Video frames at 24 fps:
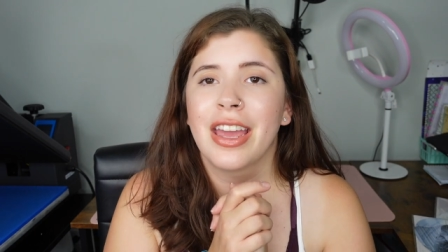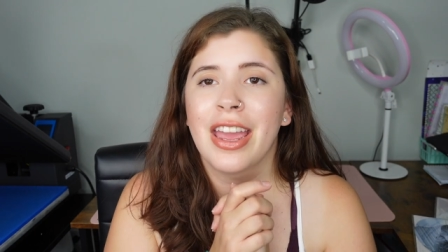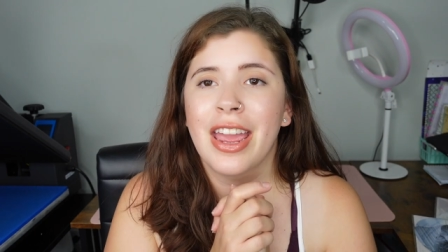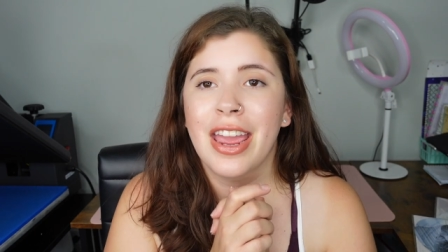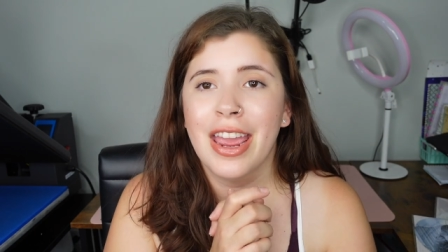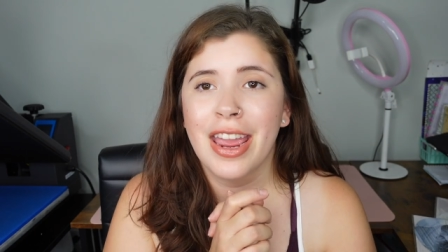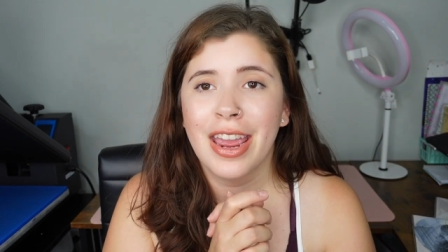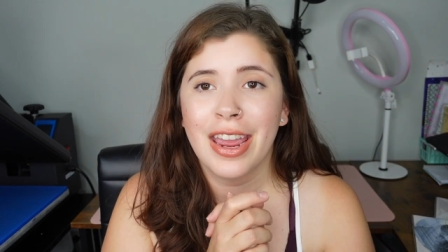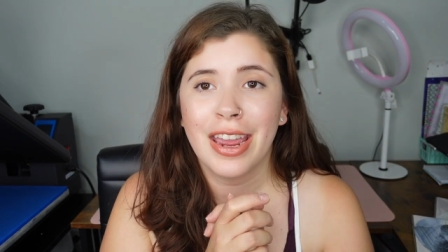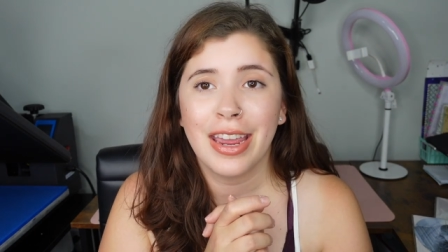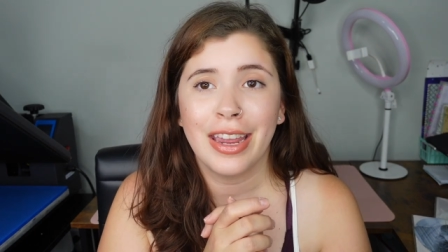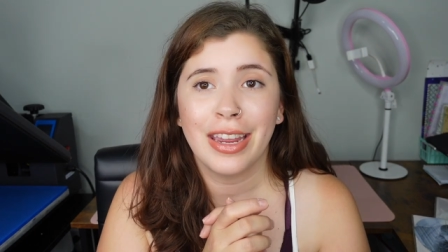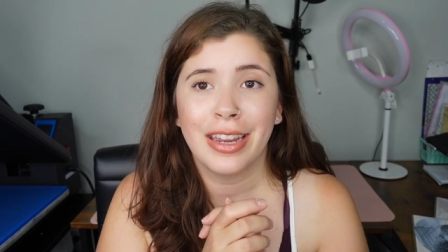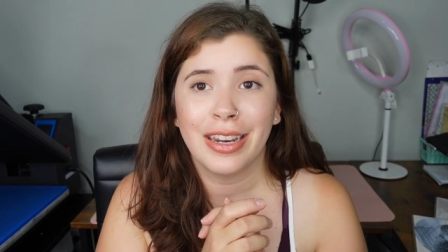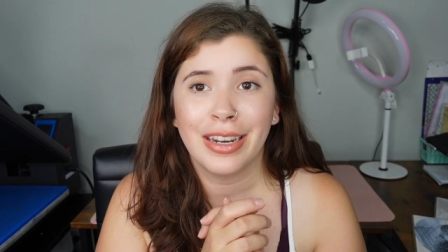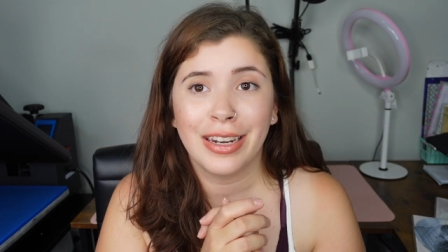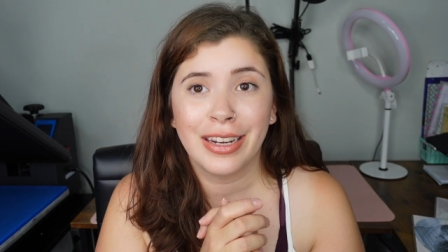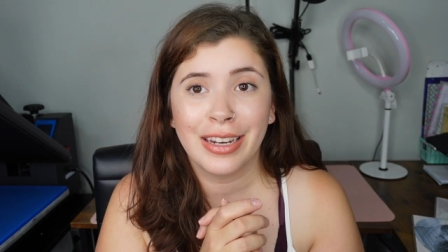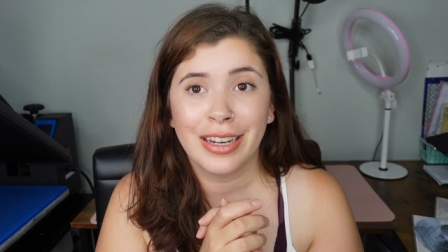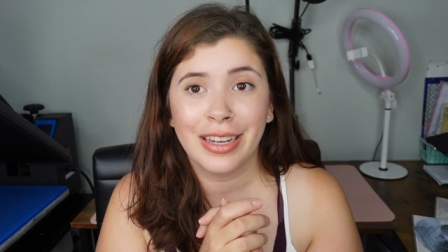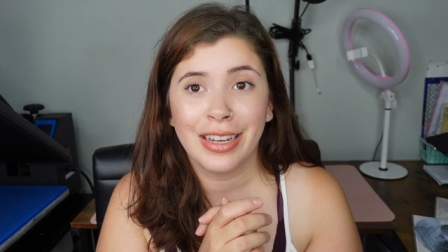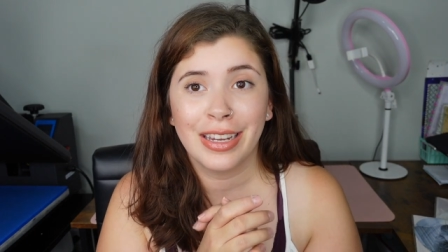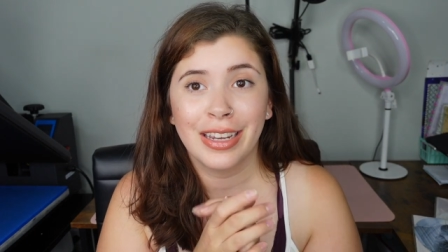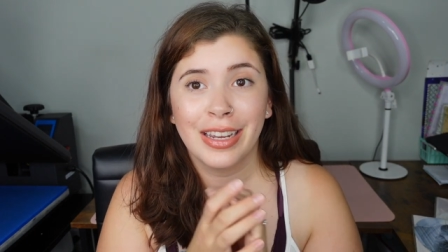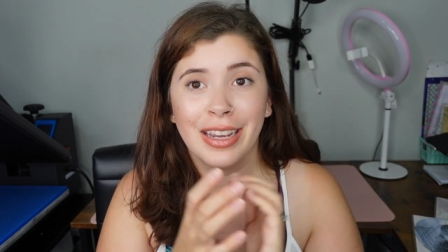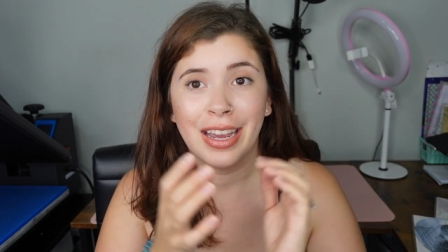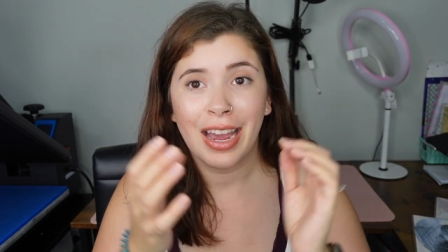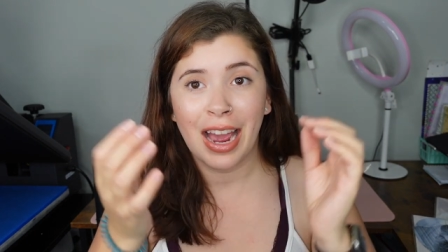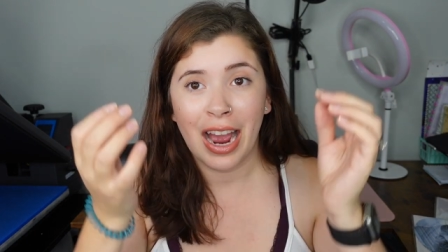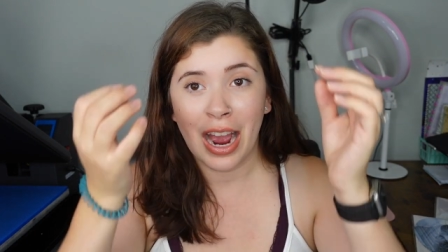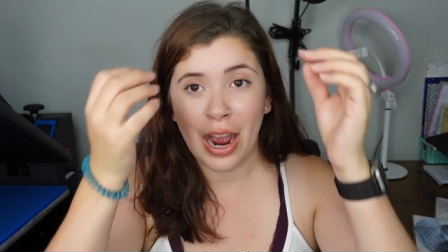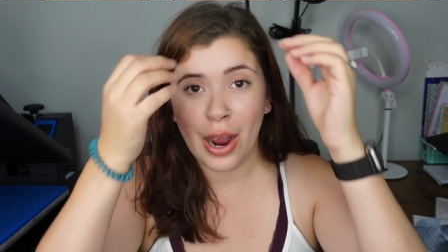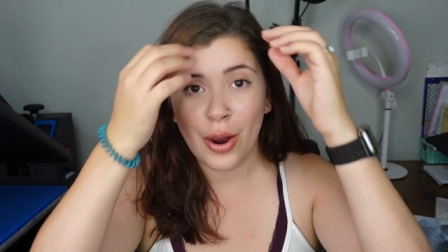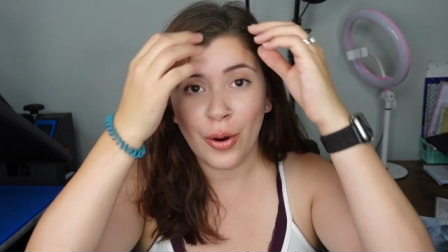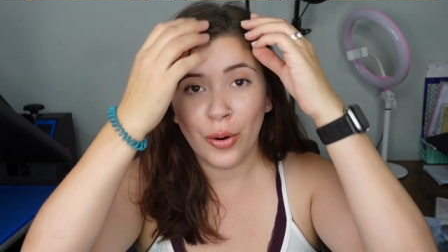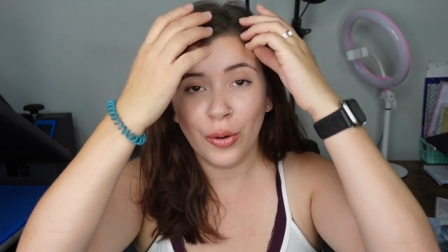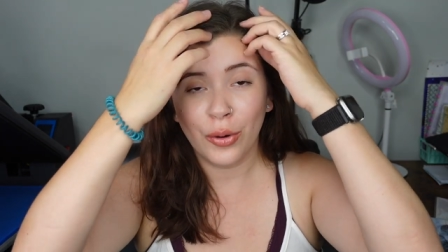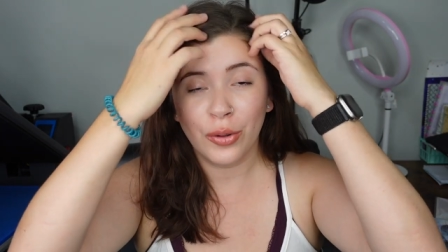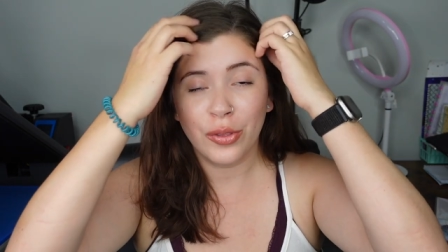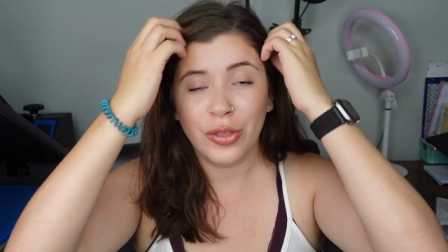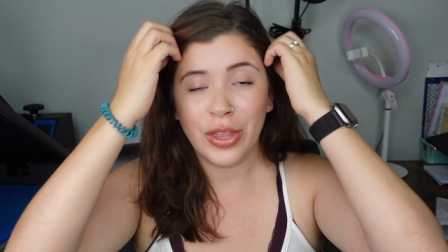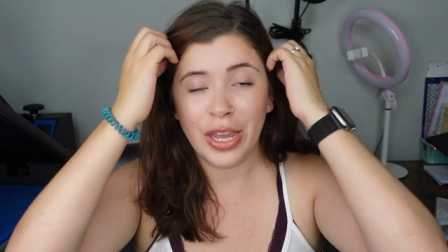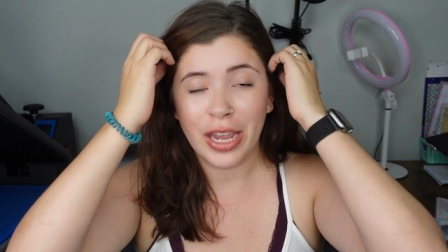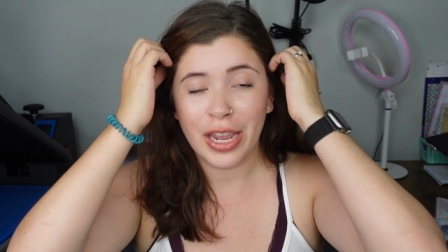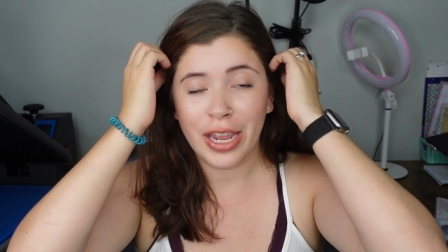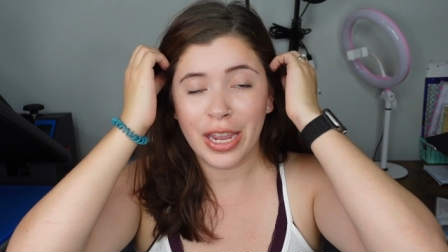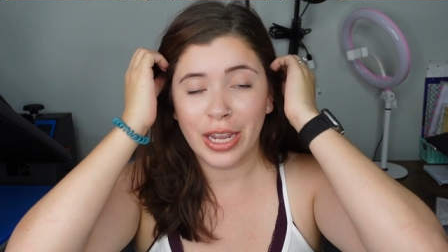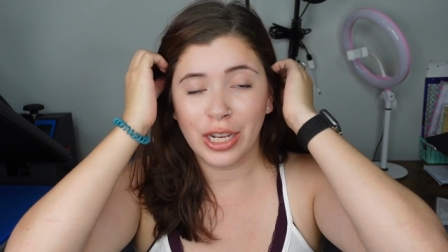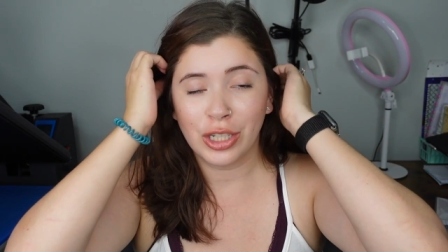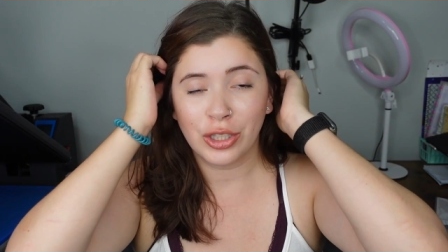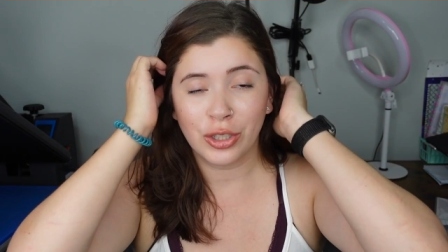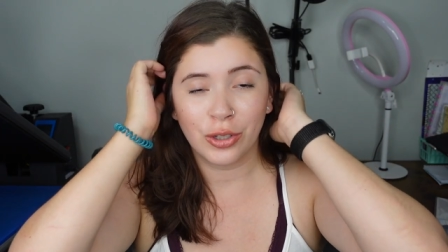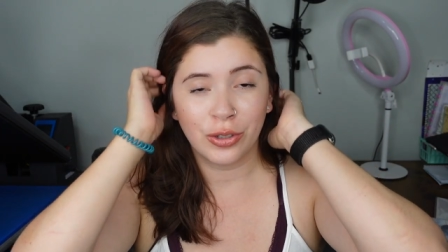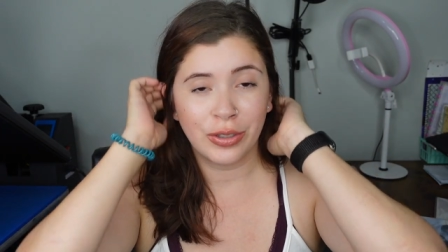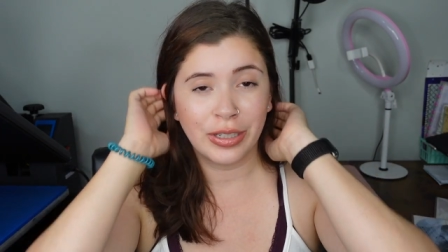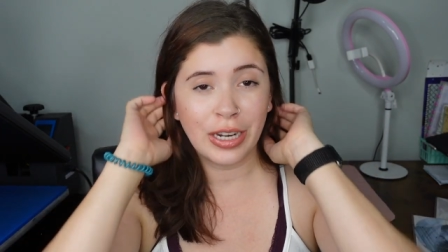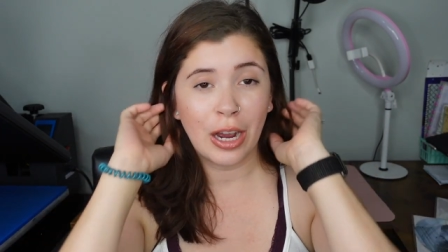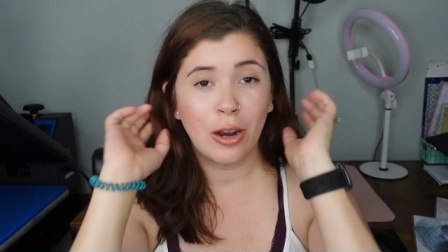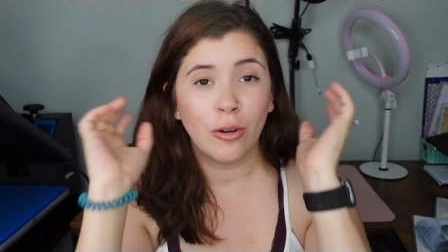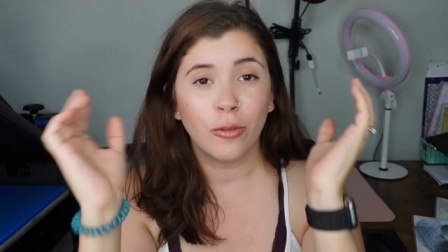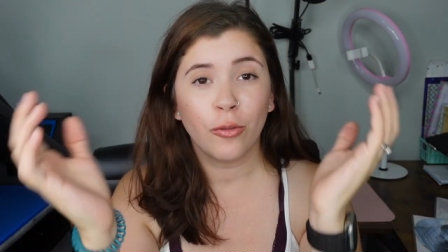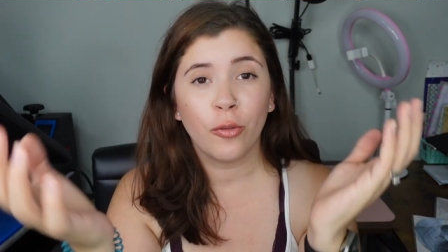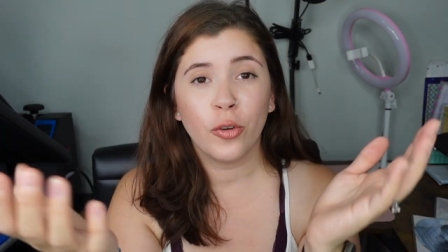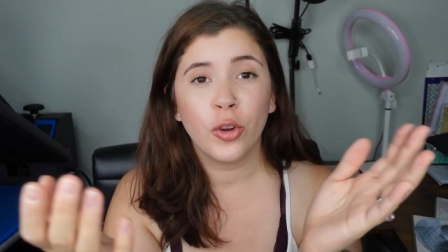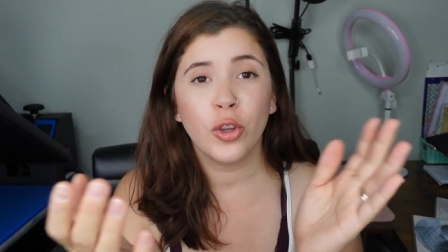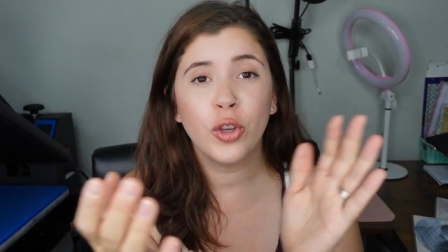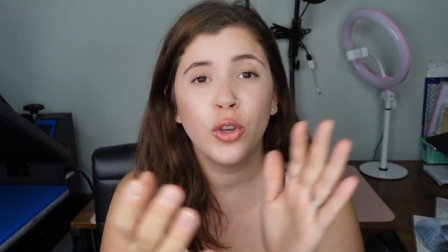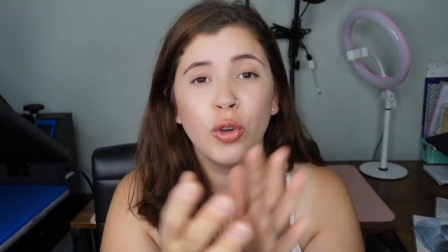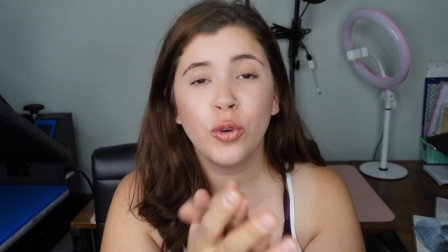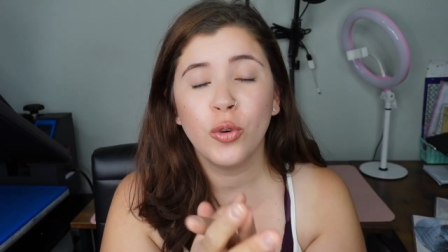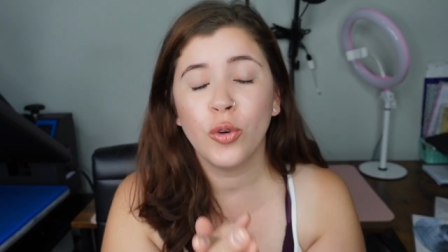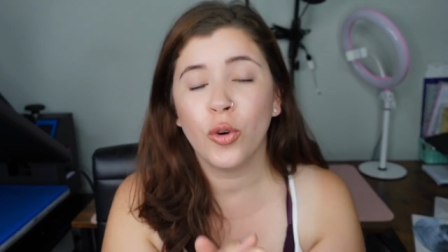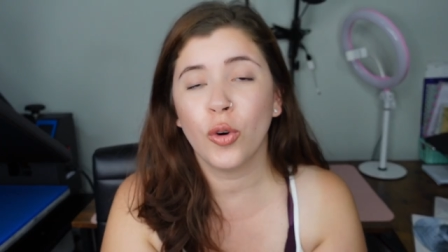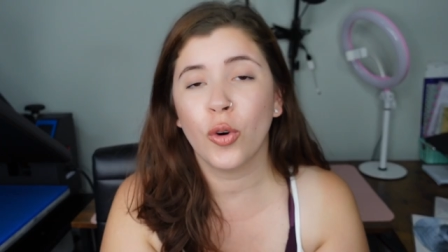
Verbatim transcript: and how they turned out for you